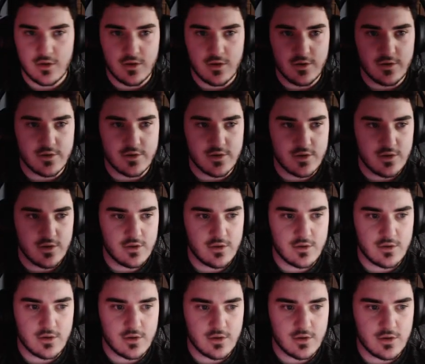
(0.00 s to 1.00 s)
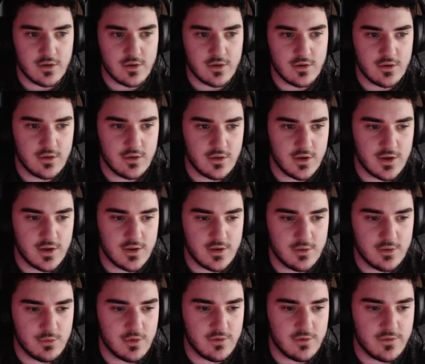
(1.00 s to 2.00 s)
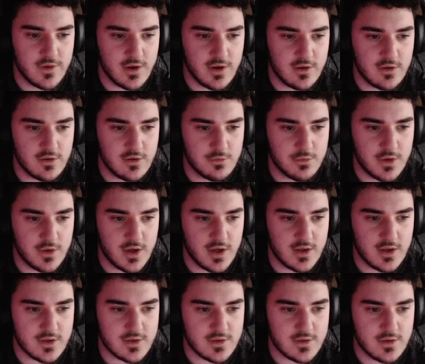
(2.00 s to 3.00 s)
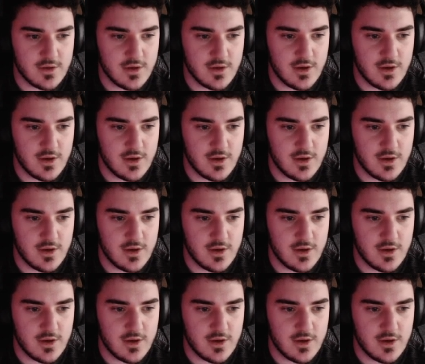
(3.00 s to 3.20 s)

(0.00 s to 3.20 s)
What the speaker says: Here's another lead that we found in the past.